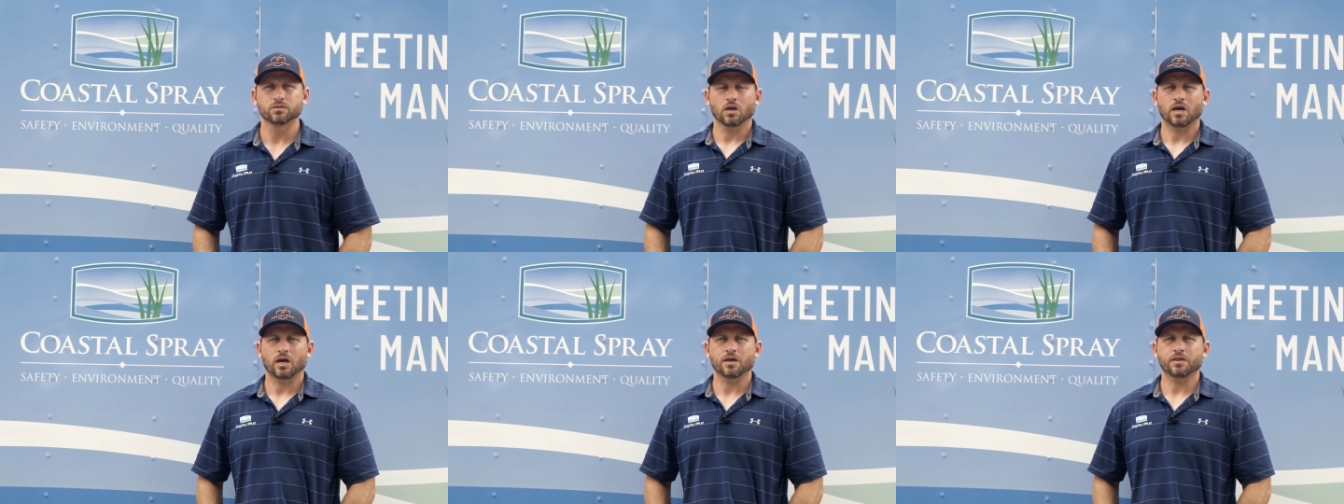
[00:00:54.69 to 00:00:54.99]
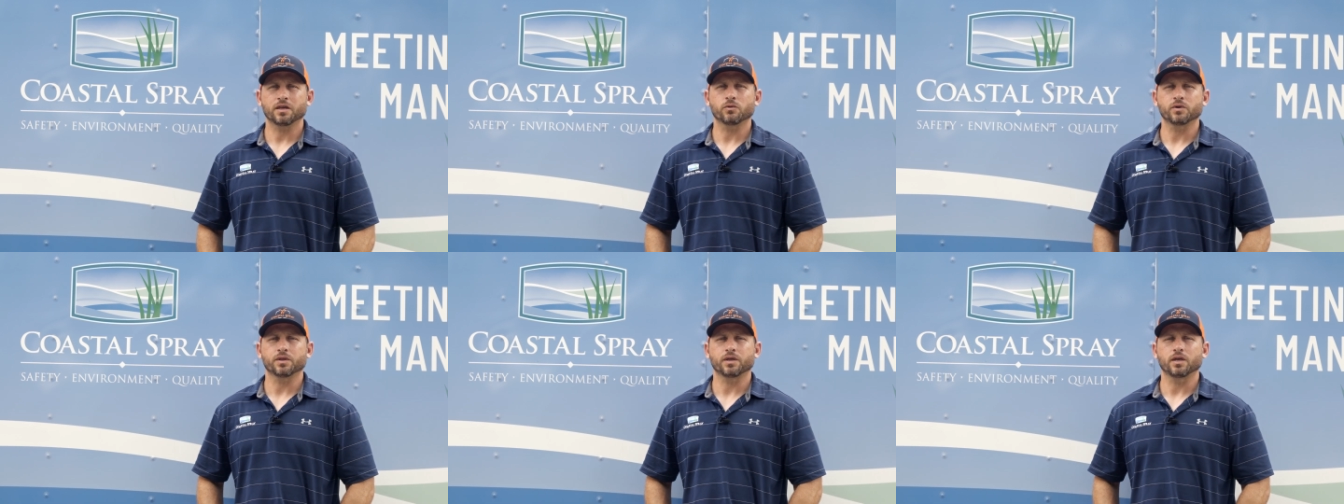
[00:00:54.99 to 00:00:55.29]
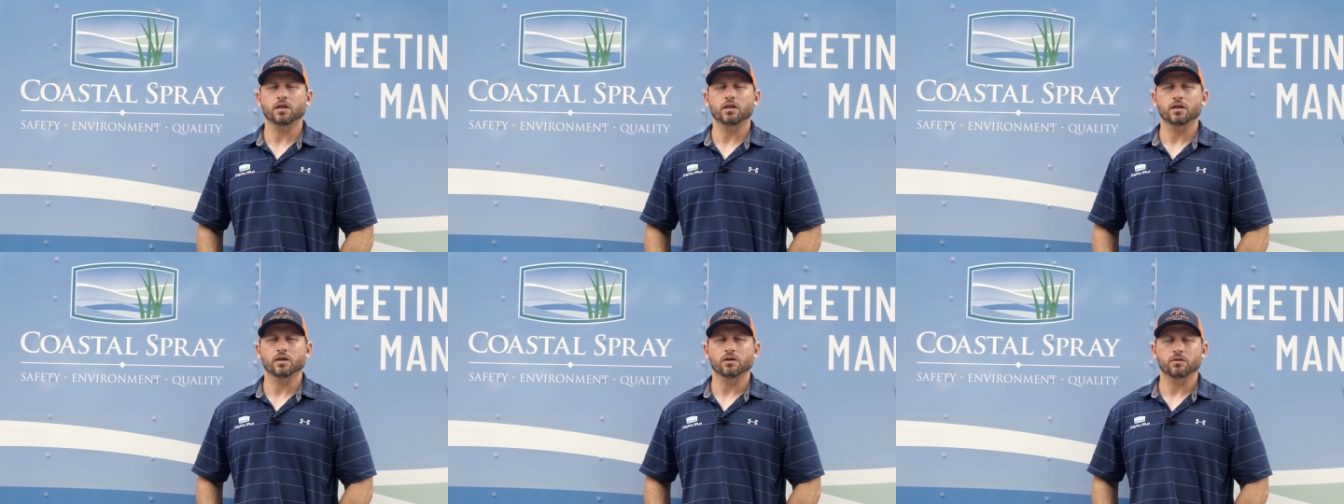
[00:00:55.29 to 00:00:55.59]
I think with
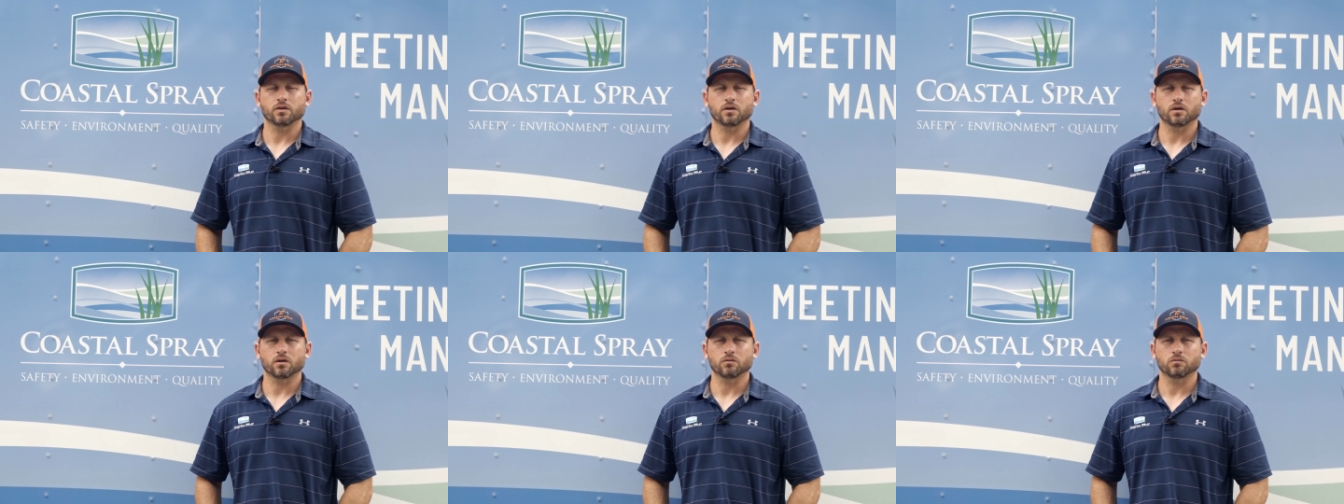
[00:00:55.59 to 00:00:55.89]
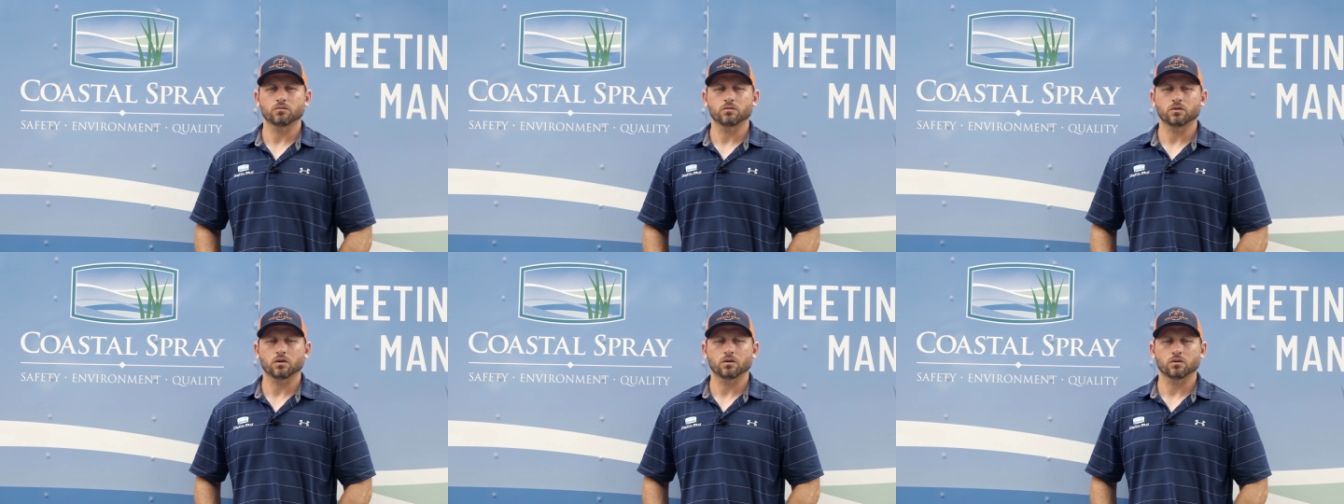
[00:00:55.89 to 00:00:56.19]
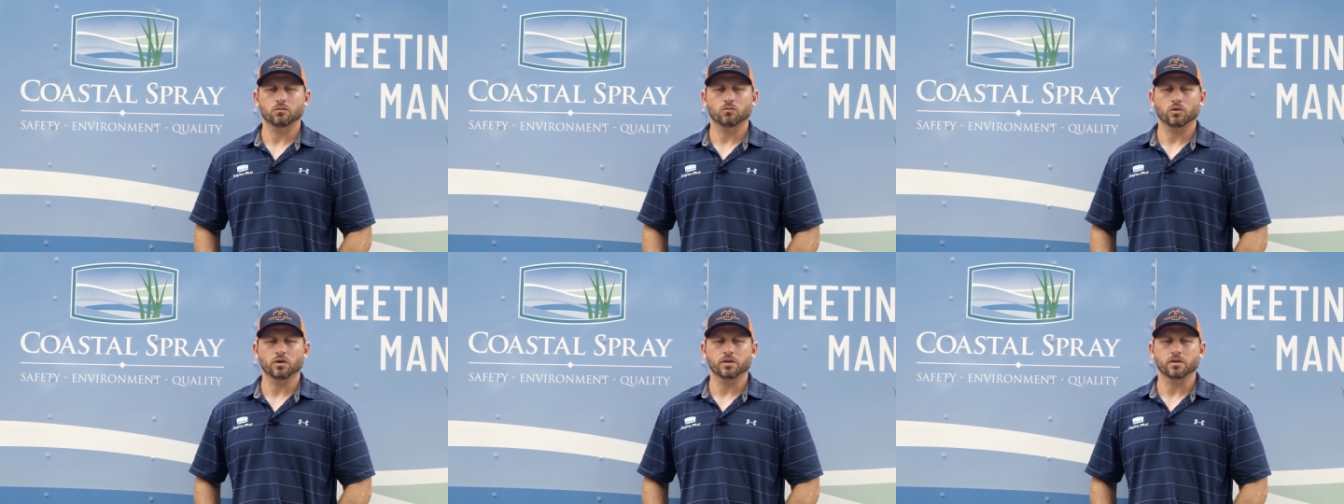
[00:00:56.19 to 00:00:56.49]
Hylio, the, the,
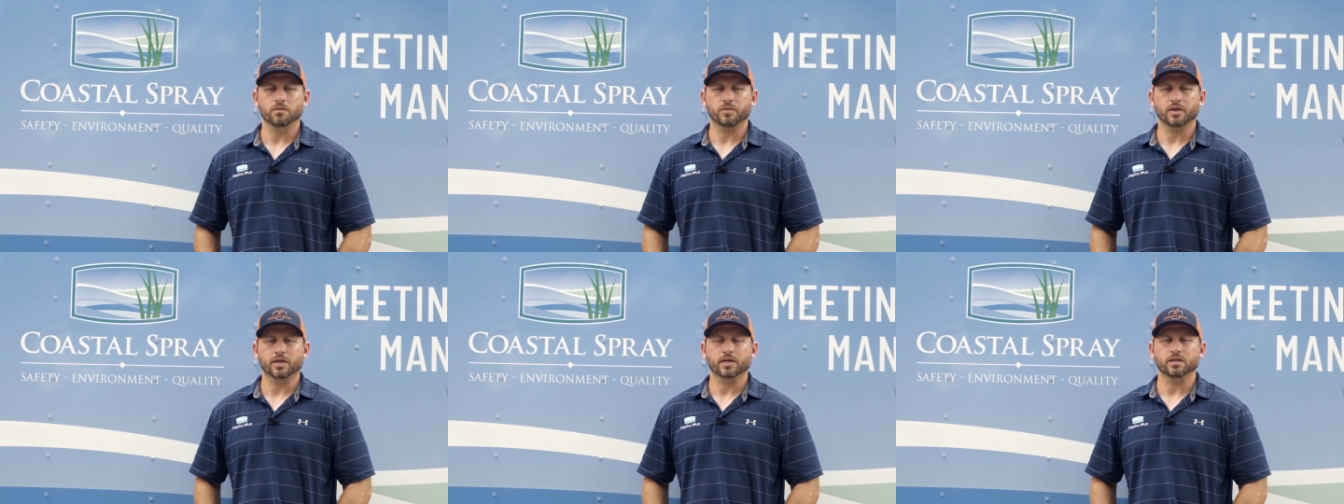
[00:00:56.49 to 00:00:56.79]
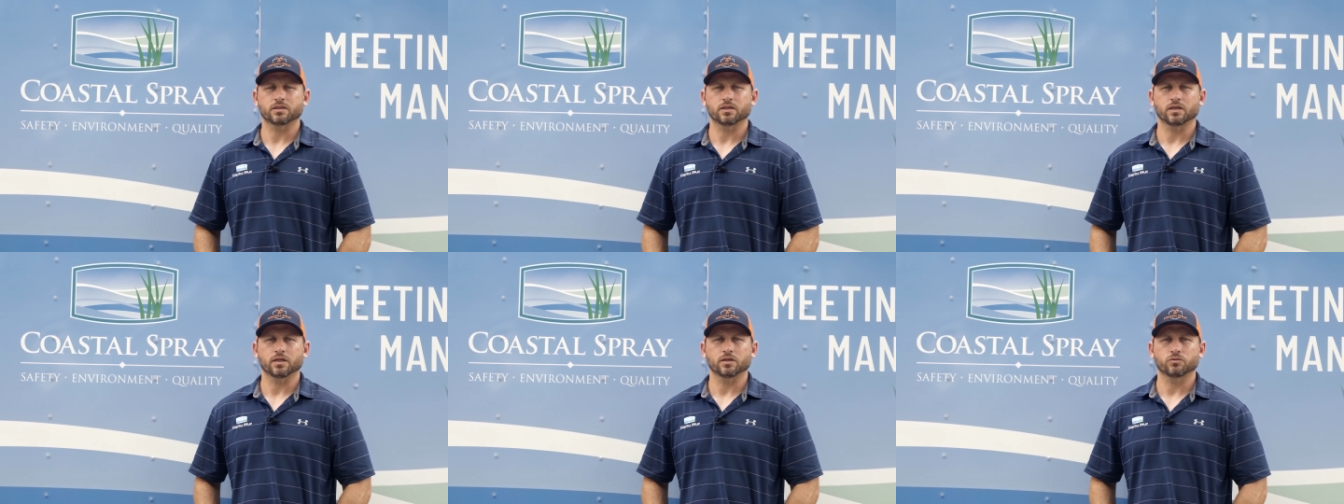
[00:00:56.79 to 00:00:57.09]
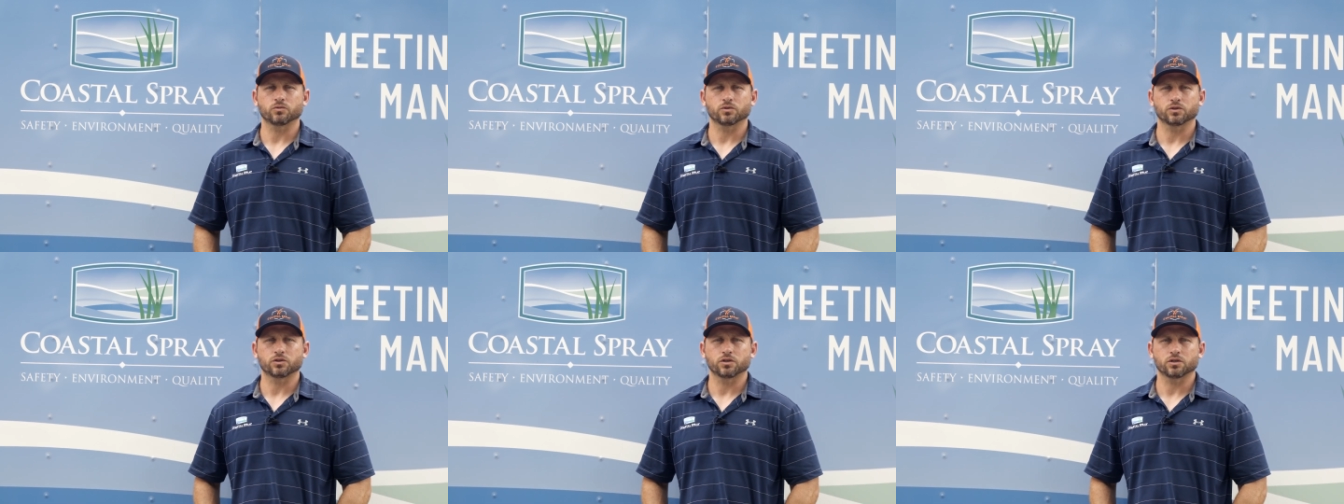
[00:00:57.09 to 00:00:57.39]
one of the biggest things
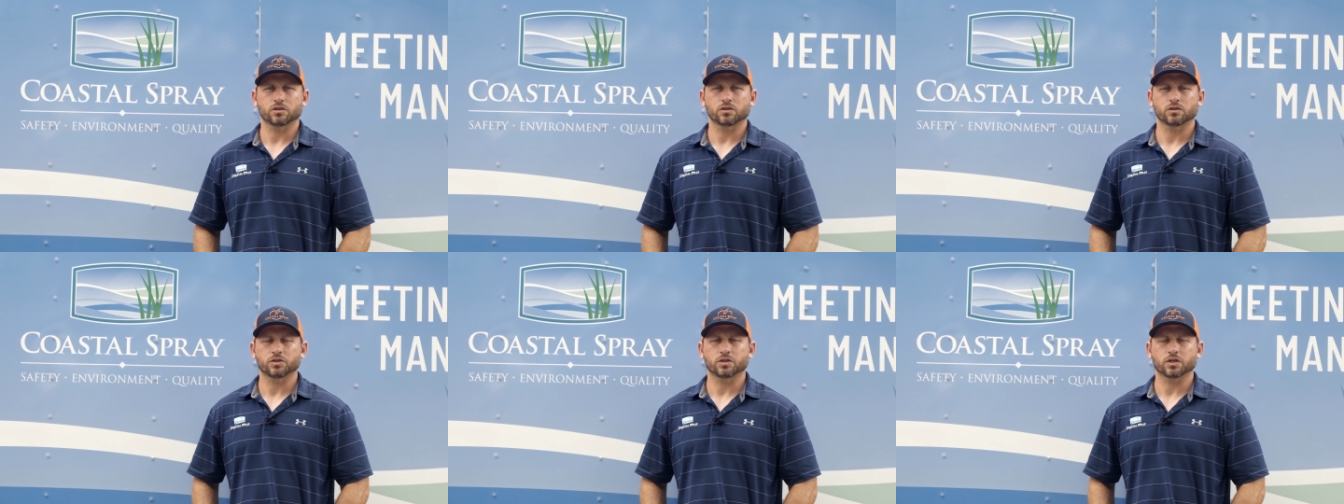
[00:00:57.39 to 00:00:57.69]
was just